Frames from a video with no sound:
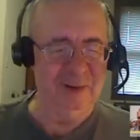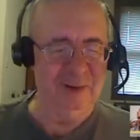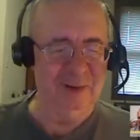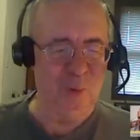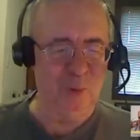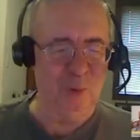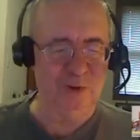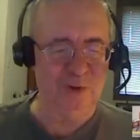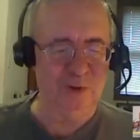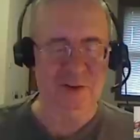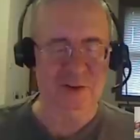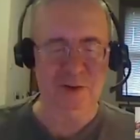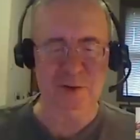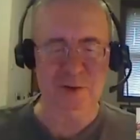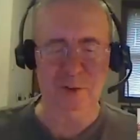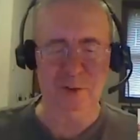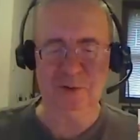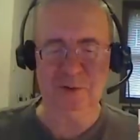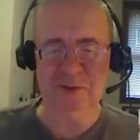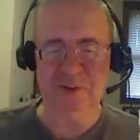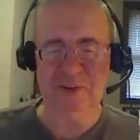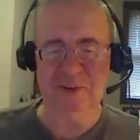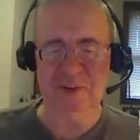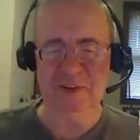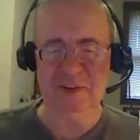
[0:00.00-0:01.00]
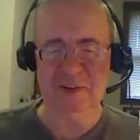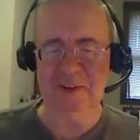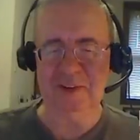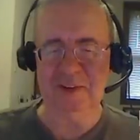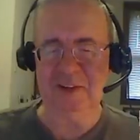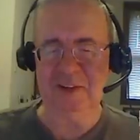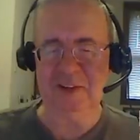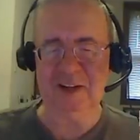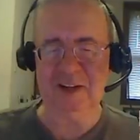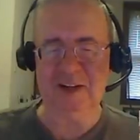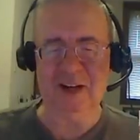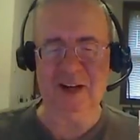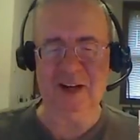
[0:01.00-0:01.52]
wasn't using the
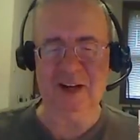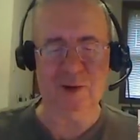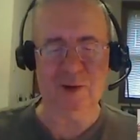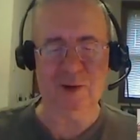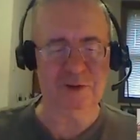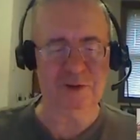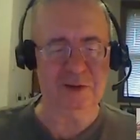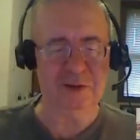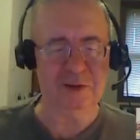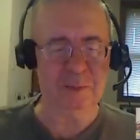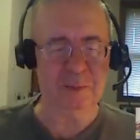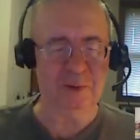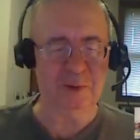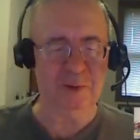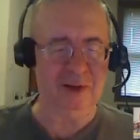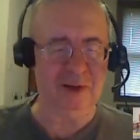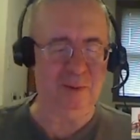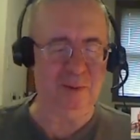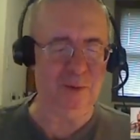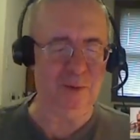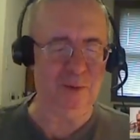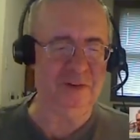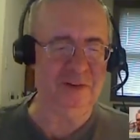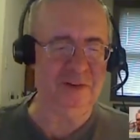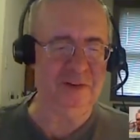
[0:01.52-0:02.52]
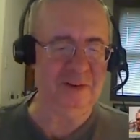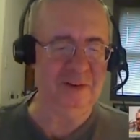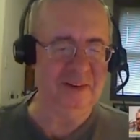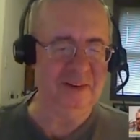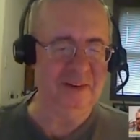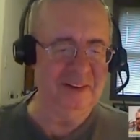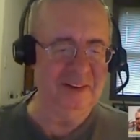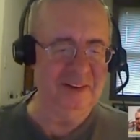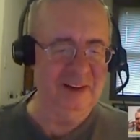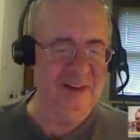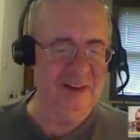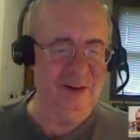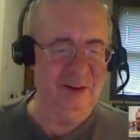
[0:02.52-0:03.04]
technology, but I was
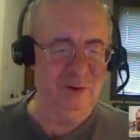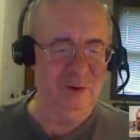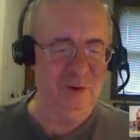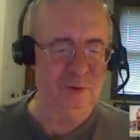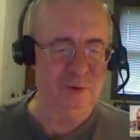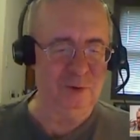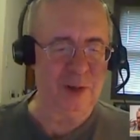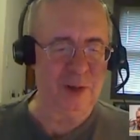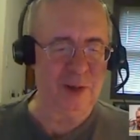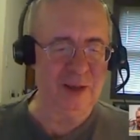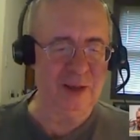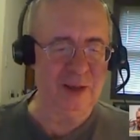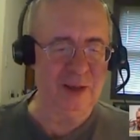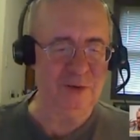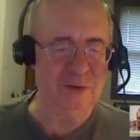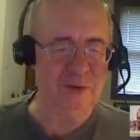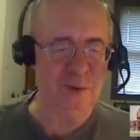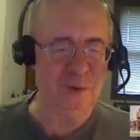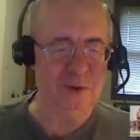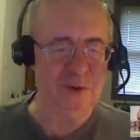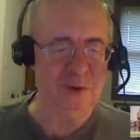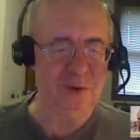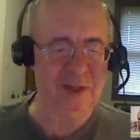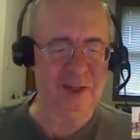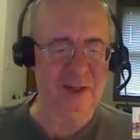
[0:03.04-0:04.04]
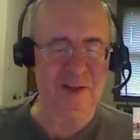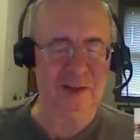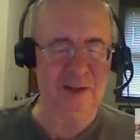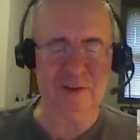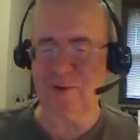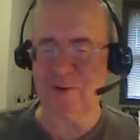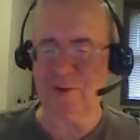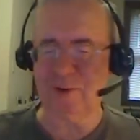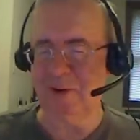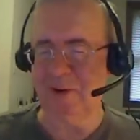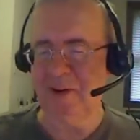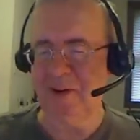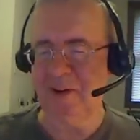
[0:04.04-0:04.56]
paying through the teeth
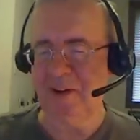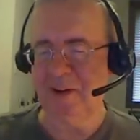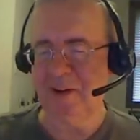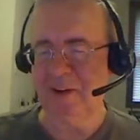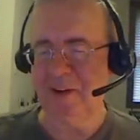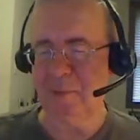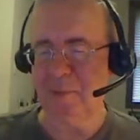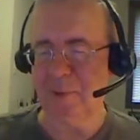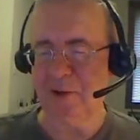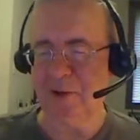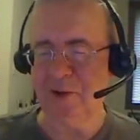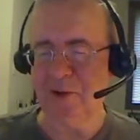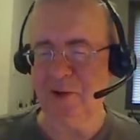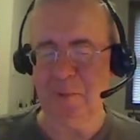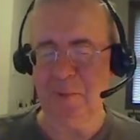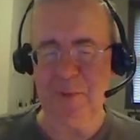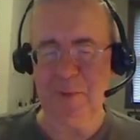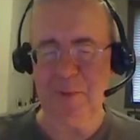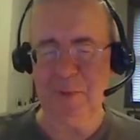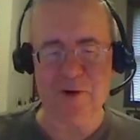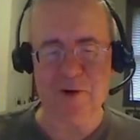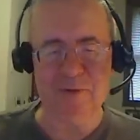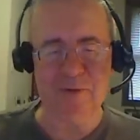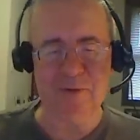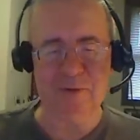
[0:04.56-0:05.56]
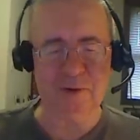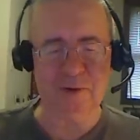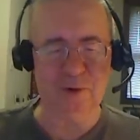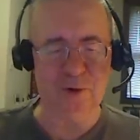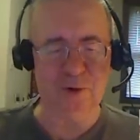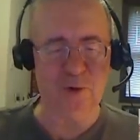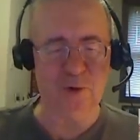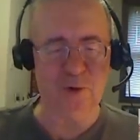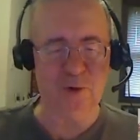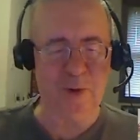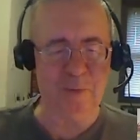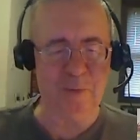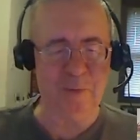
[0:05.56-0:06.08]
for the monthly bill for
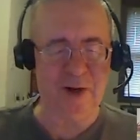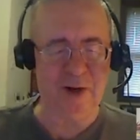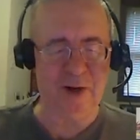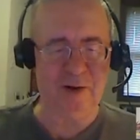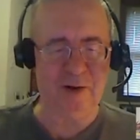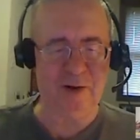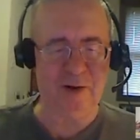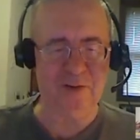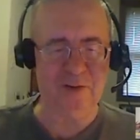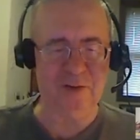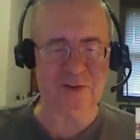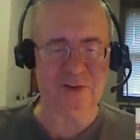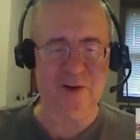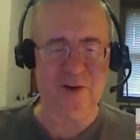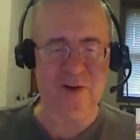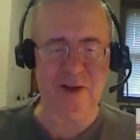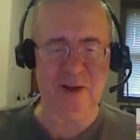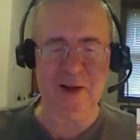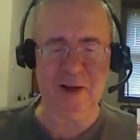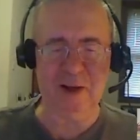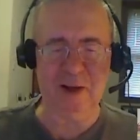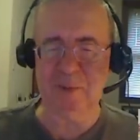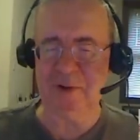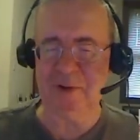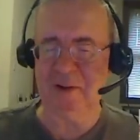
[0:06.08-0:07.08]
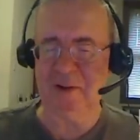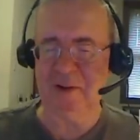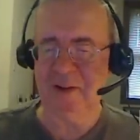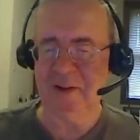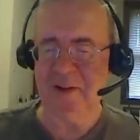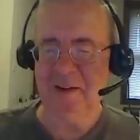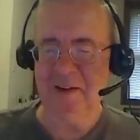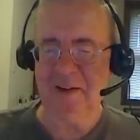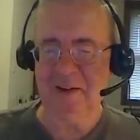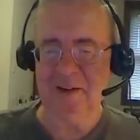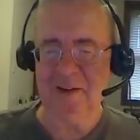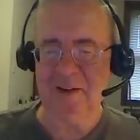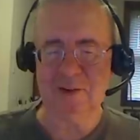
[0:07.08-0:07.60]
GoToWebinar, and I still am. And
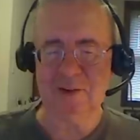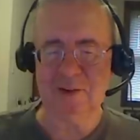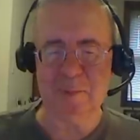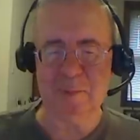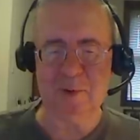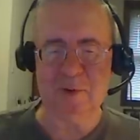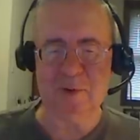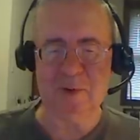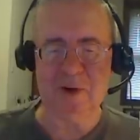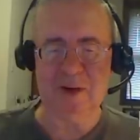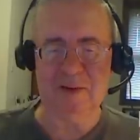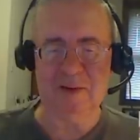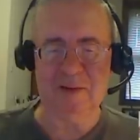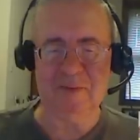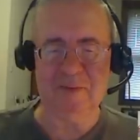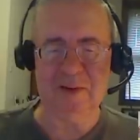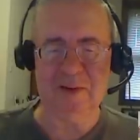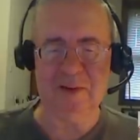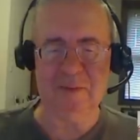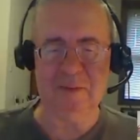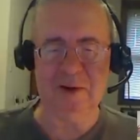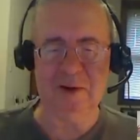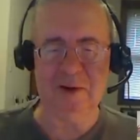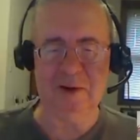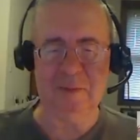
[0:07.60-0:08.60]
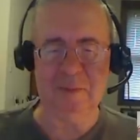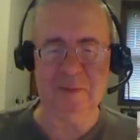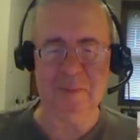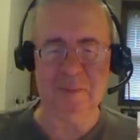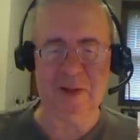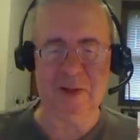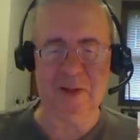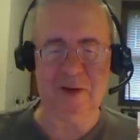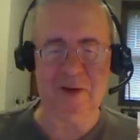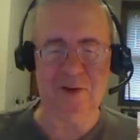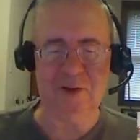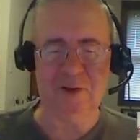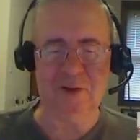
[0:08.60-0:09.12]
at some point, I'm going to
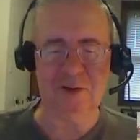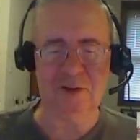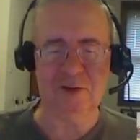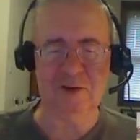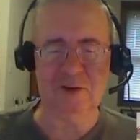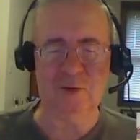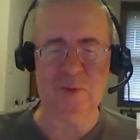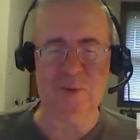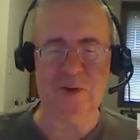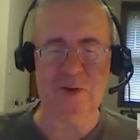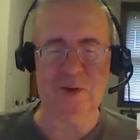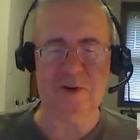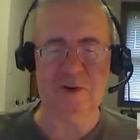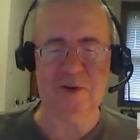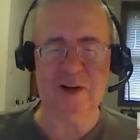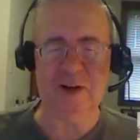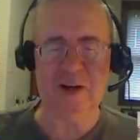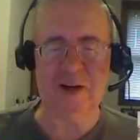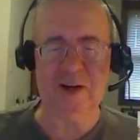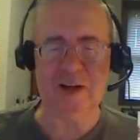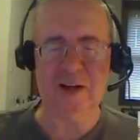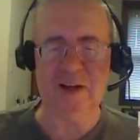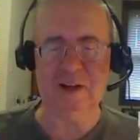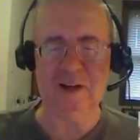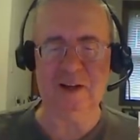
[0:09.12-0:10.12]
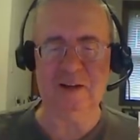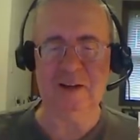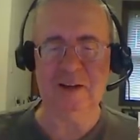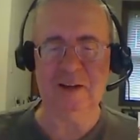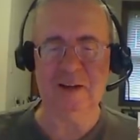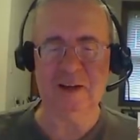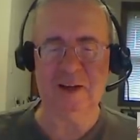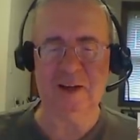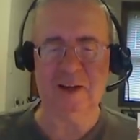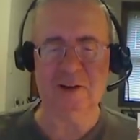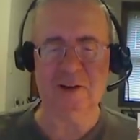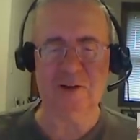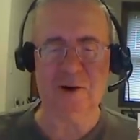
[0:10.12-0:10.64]
make the decision whether or not I can
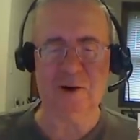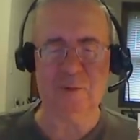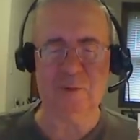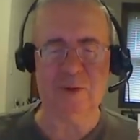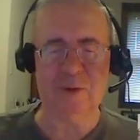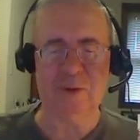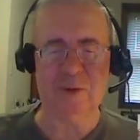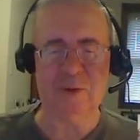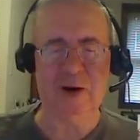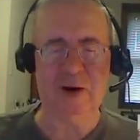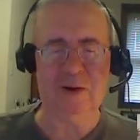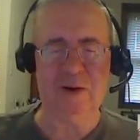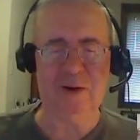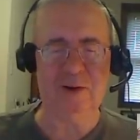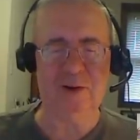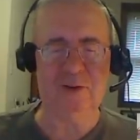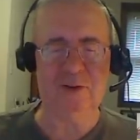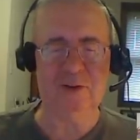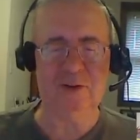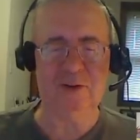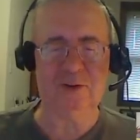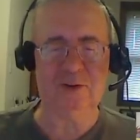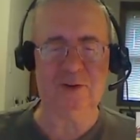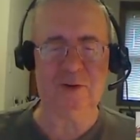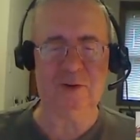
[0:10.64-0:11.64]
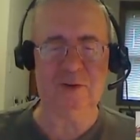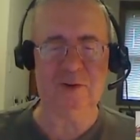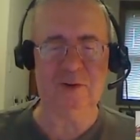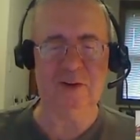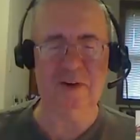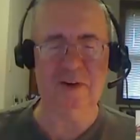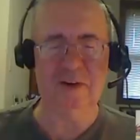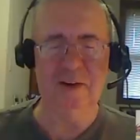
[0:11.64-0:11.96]
get along without it. It's sort of